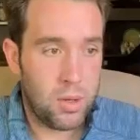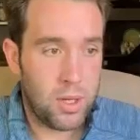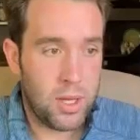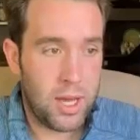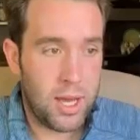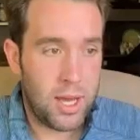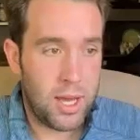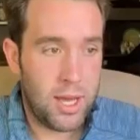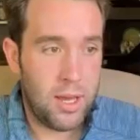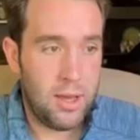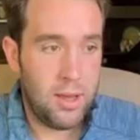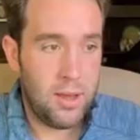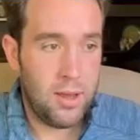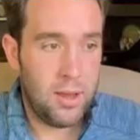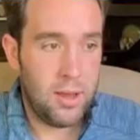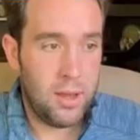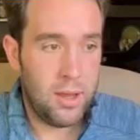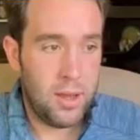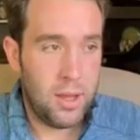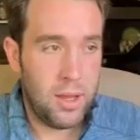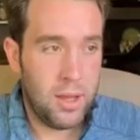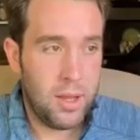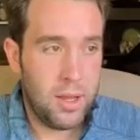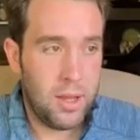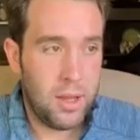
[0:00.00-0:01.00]
Okay.
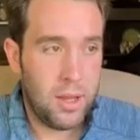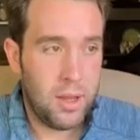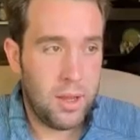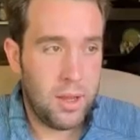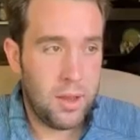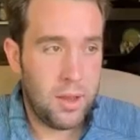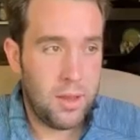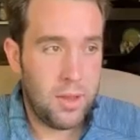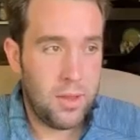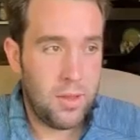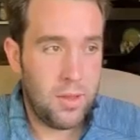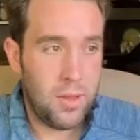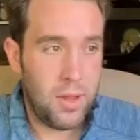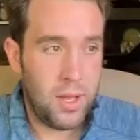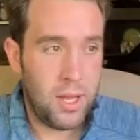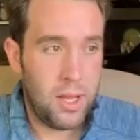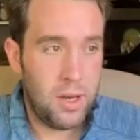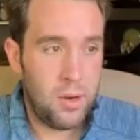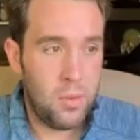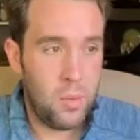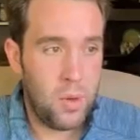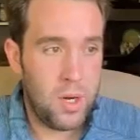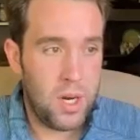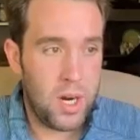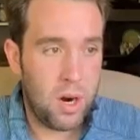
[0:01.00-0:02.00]

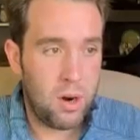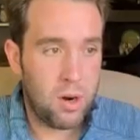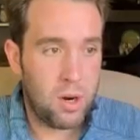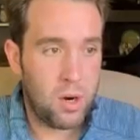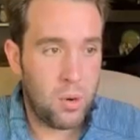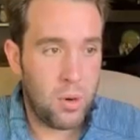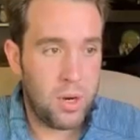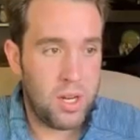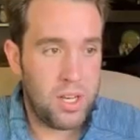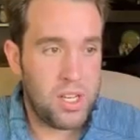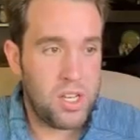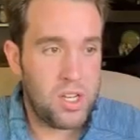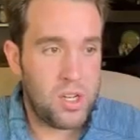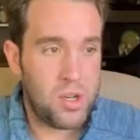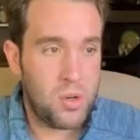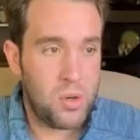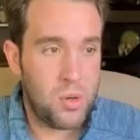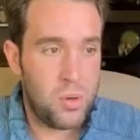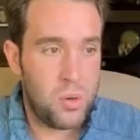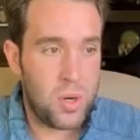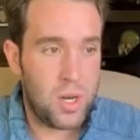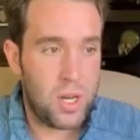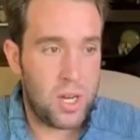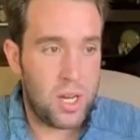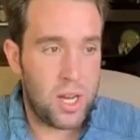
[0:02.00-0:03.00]
Then we are going
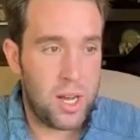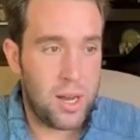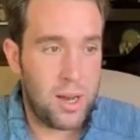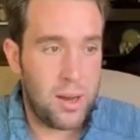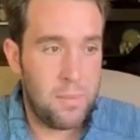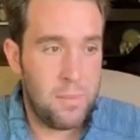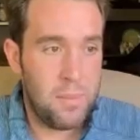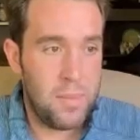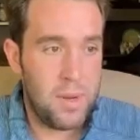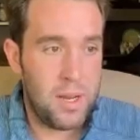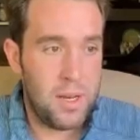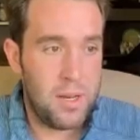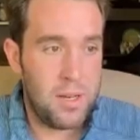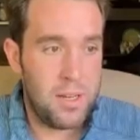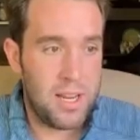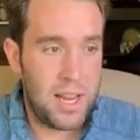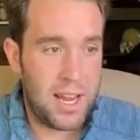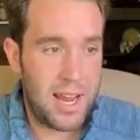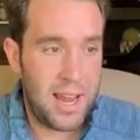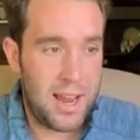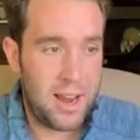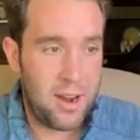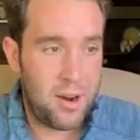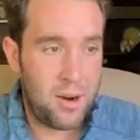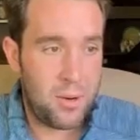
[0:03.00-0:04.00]
to come
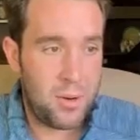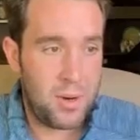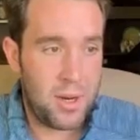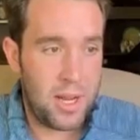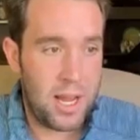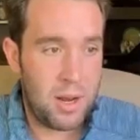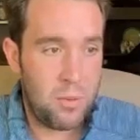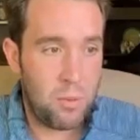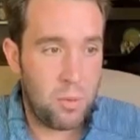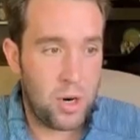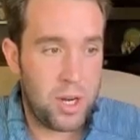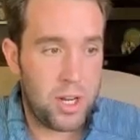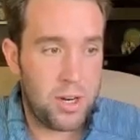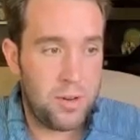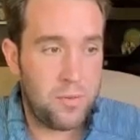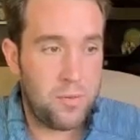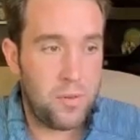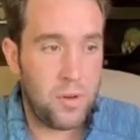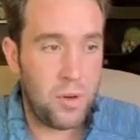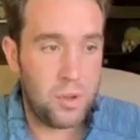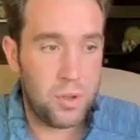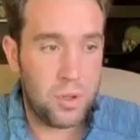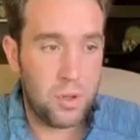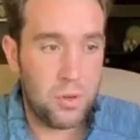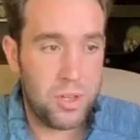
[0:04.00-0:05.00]
down and we're going to
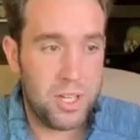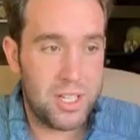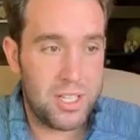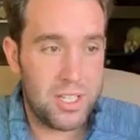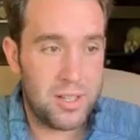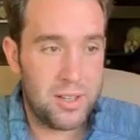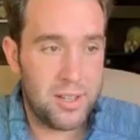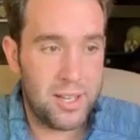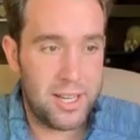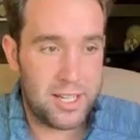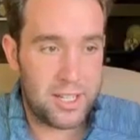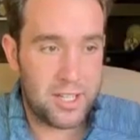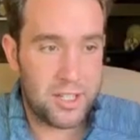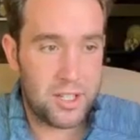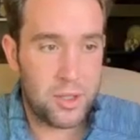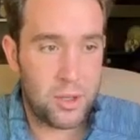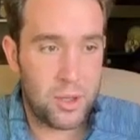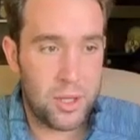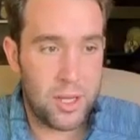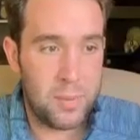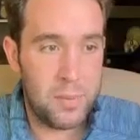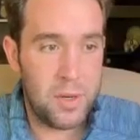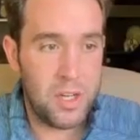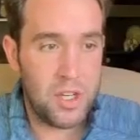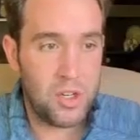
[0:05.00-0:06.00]
filter this list. So
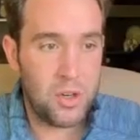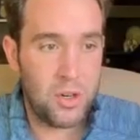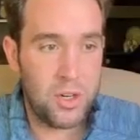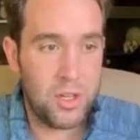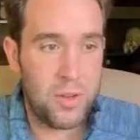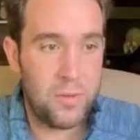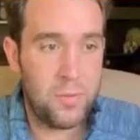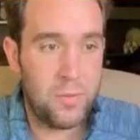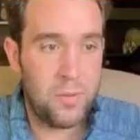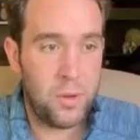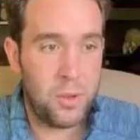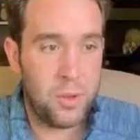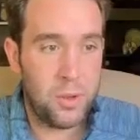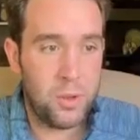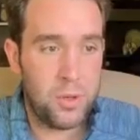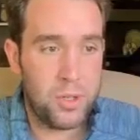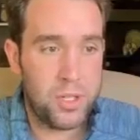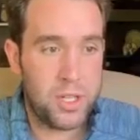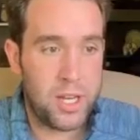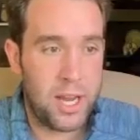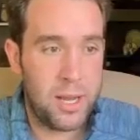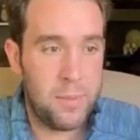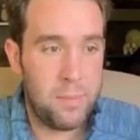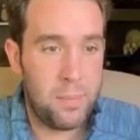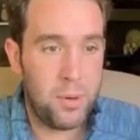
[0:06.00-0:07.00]
let me show you the
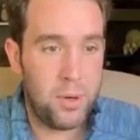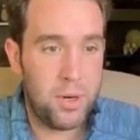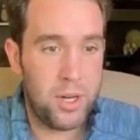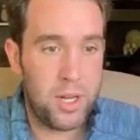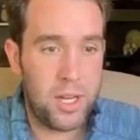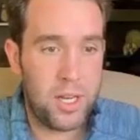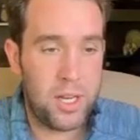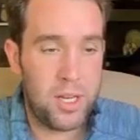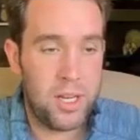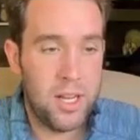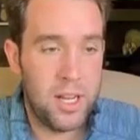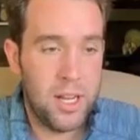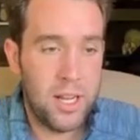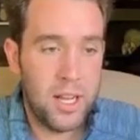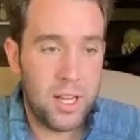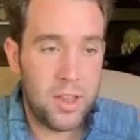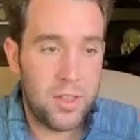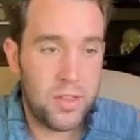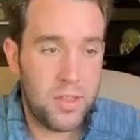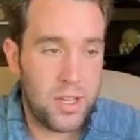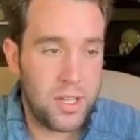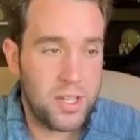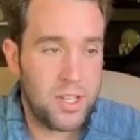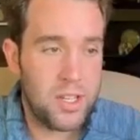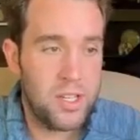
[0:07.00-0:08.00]
filters I put in.
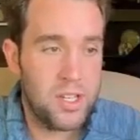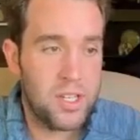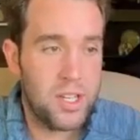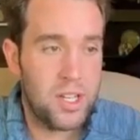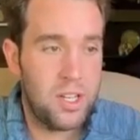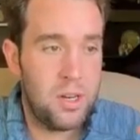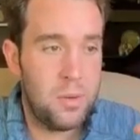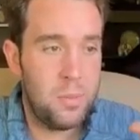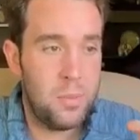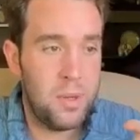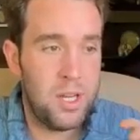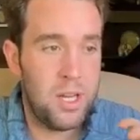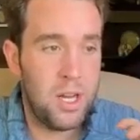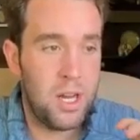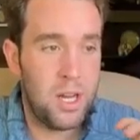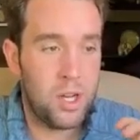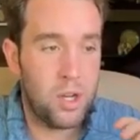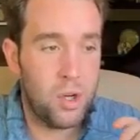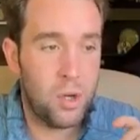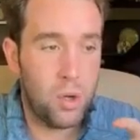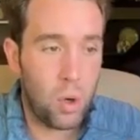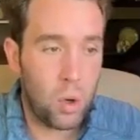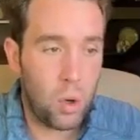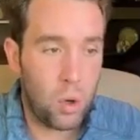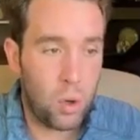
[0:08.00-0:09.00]
This is going to be a
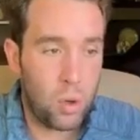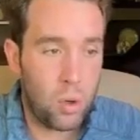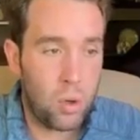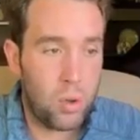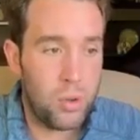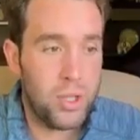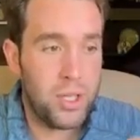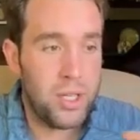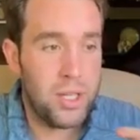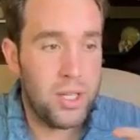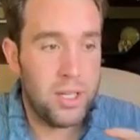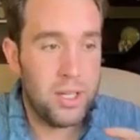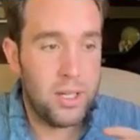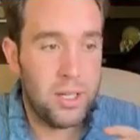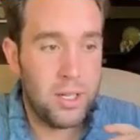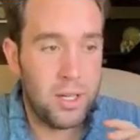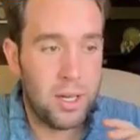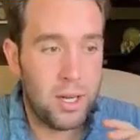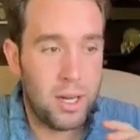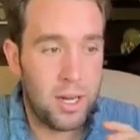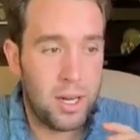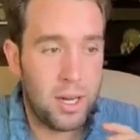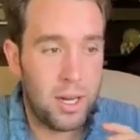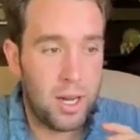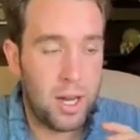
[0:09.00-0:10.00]
gold,
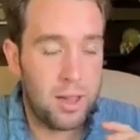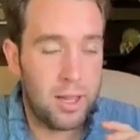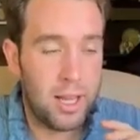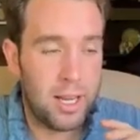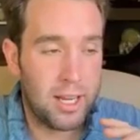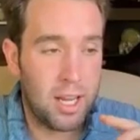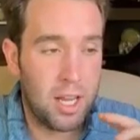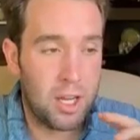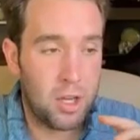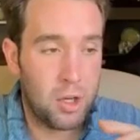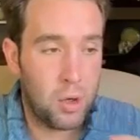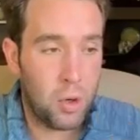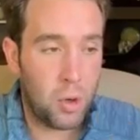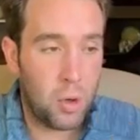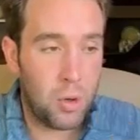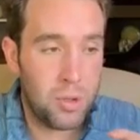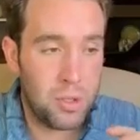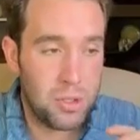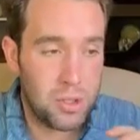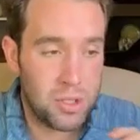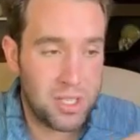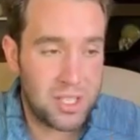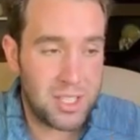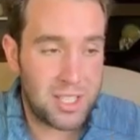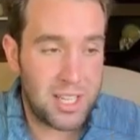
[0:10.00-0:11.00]
like a
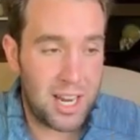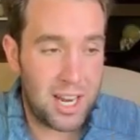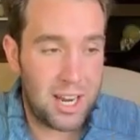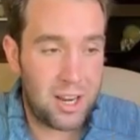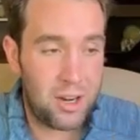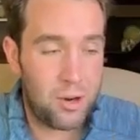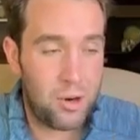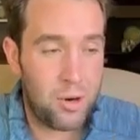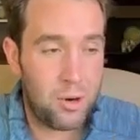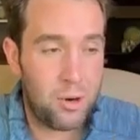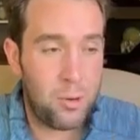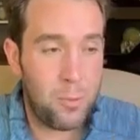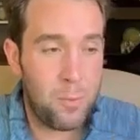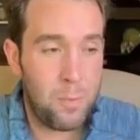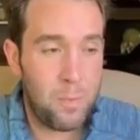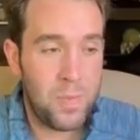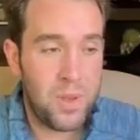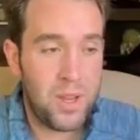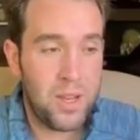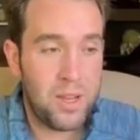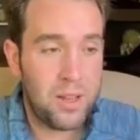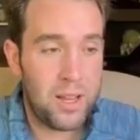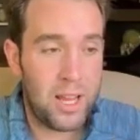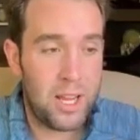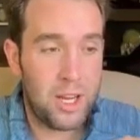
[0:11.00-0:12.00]
gold standard,
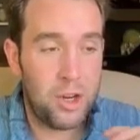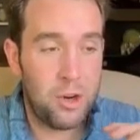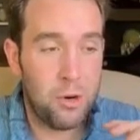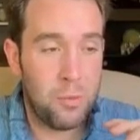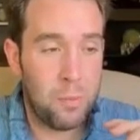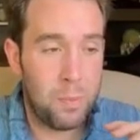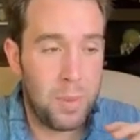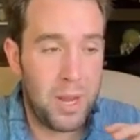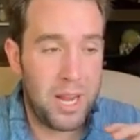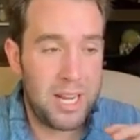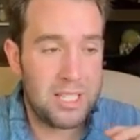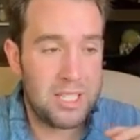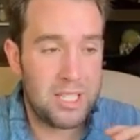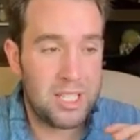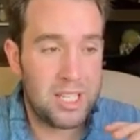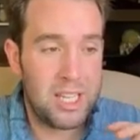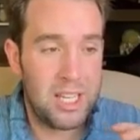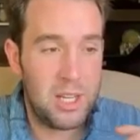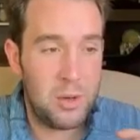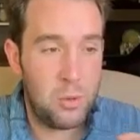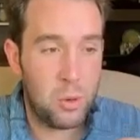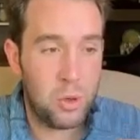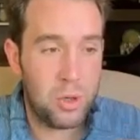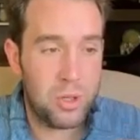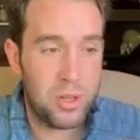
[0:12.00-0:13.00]
like your best
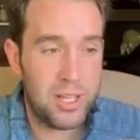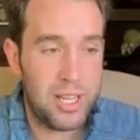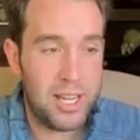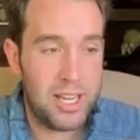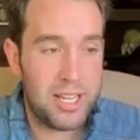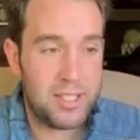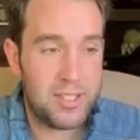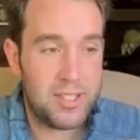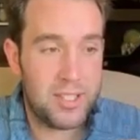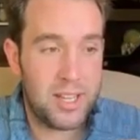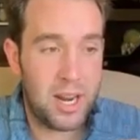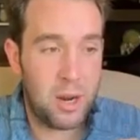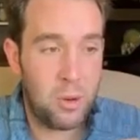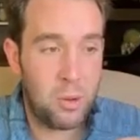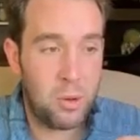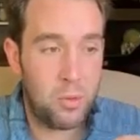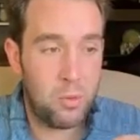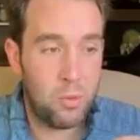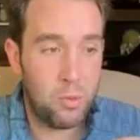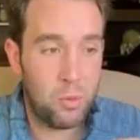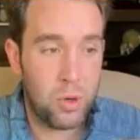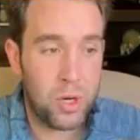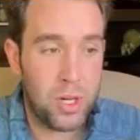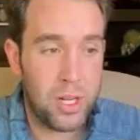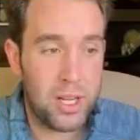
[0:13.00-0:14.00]
keyword list that I
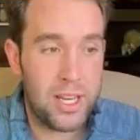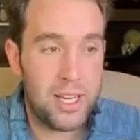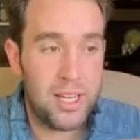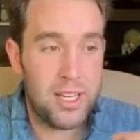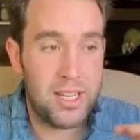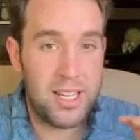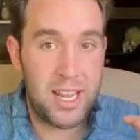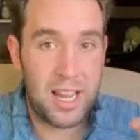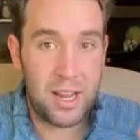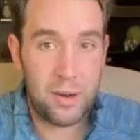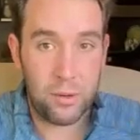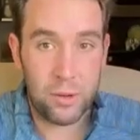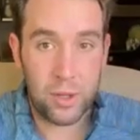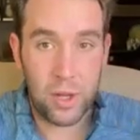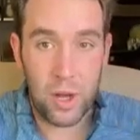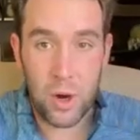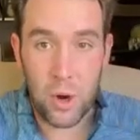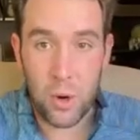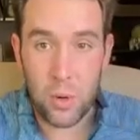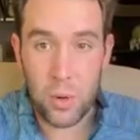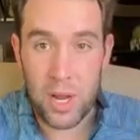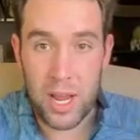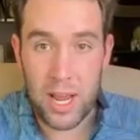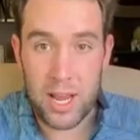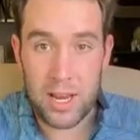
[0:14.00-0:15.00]
would really
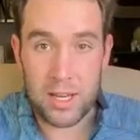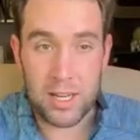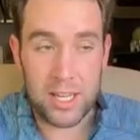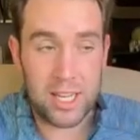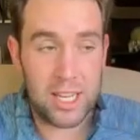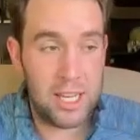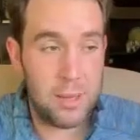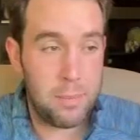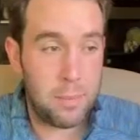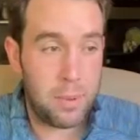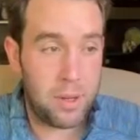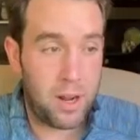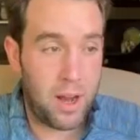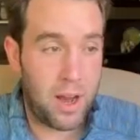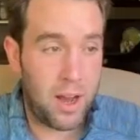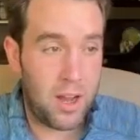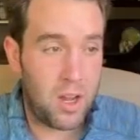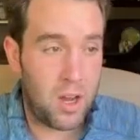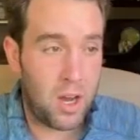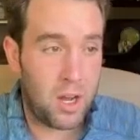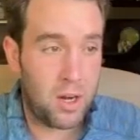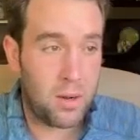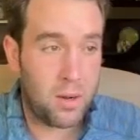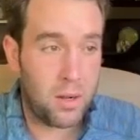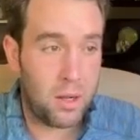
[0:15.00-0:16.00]
download and keep an
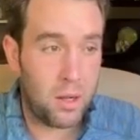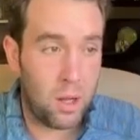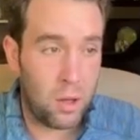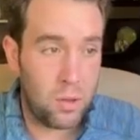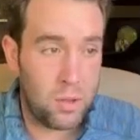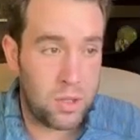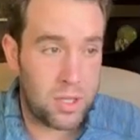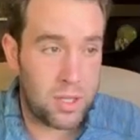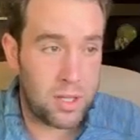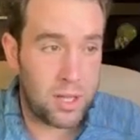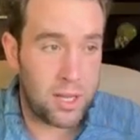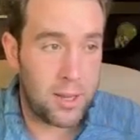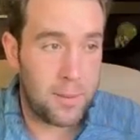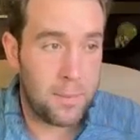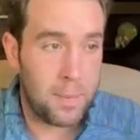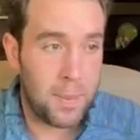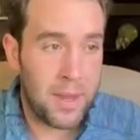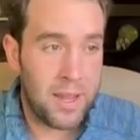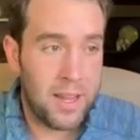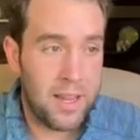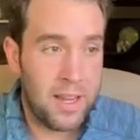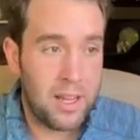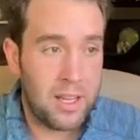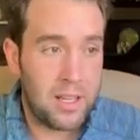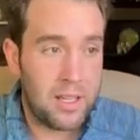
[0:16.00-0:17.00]
eye on closely.
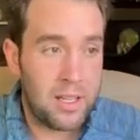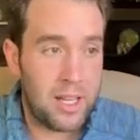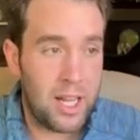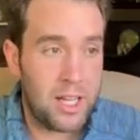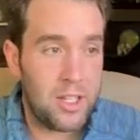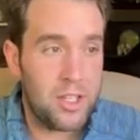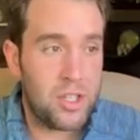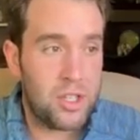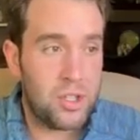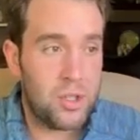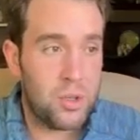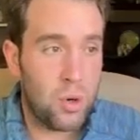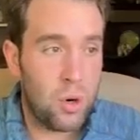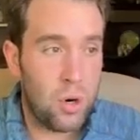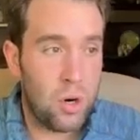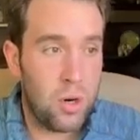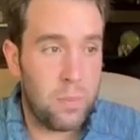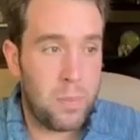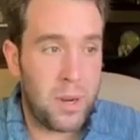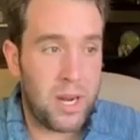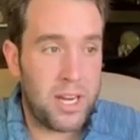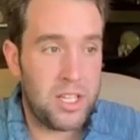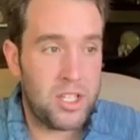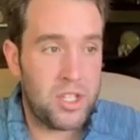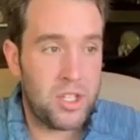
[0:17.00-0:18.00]
Let's
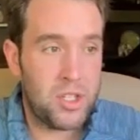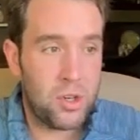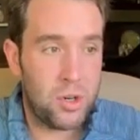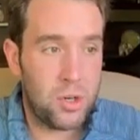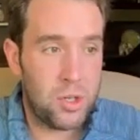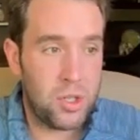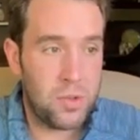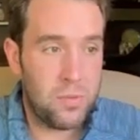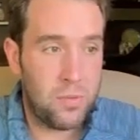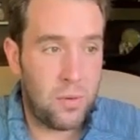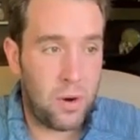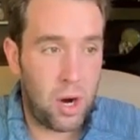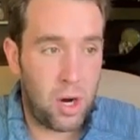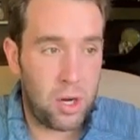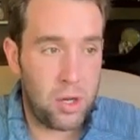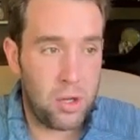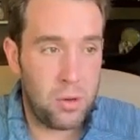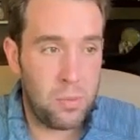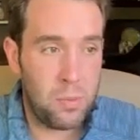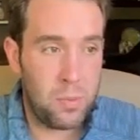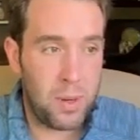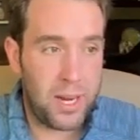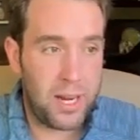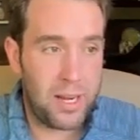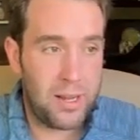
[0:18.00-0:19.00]
sort by search
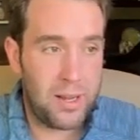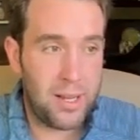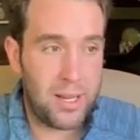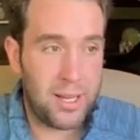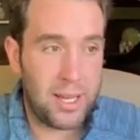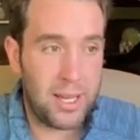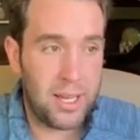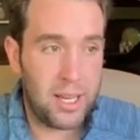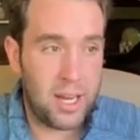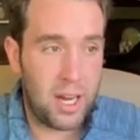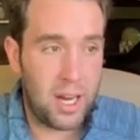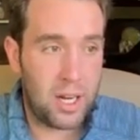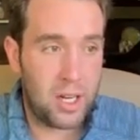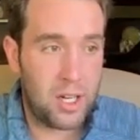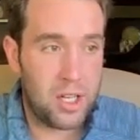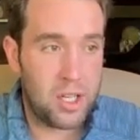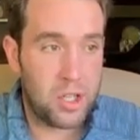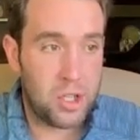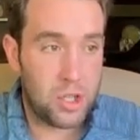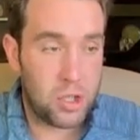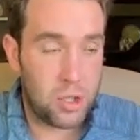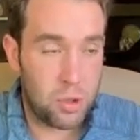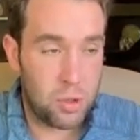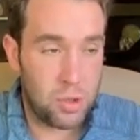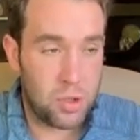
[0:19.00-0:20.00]
volume by clicking on
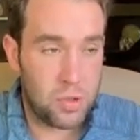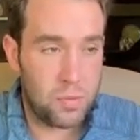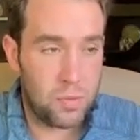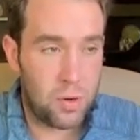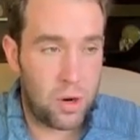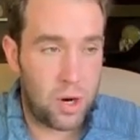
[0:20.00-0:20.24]
search